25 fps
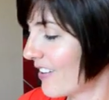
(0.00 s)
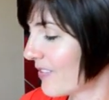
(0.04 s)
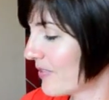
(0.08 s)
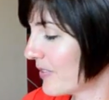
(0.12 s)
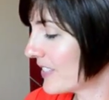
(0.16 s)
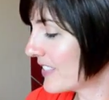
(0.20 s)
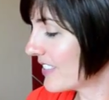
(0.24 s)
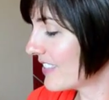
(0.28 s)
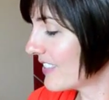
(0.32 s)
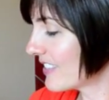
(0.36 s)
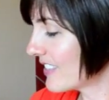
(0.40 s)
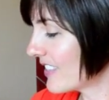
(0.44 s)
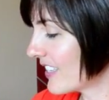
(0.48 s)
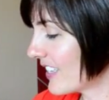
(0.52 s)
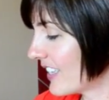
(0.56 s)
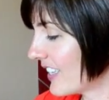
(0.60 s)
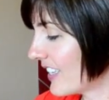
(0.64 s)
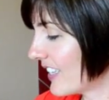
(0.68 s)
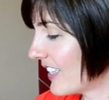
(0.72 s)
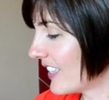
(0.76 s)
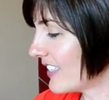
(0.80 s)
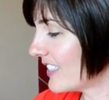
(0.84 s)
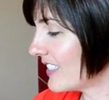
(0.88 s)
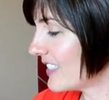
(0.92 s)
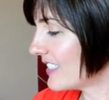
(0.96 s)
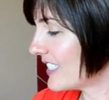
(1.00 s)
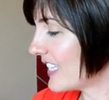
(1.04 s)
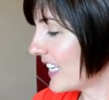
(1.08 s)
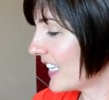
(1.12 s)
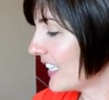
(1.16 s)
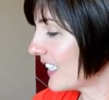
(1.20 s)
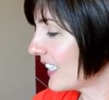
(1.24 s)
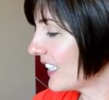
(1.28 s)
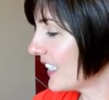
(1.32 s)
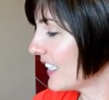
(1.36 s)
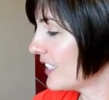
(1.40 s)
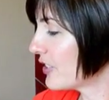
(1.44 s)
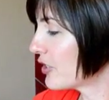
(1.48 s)
This is the
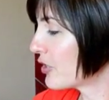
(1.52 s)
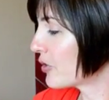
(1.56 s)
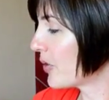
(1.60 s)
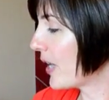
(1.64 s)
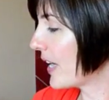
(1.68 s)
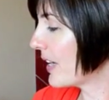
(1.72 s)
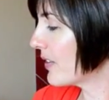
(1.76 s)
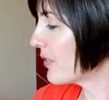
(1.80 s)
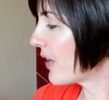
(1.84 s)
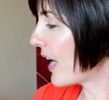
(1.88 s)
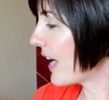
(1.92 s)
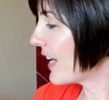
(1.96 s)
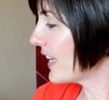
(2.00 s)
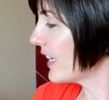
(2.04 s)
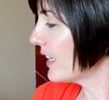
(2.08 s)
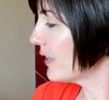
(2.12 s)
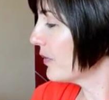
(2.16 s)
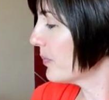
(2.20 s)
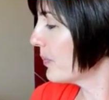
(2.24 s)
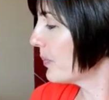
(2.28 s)
daily trait writing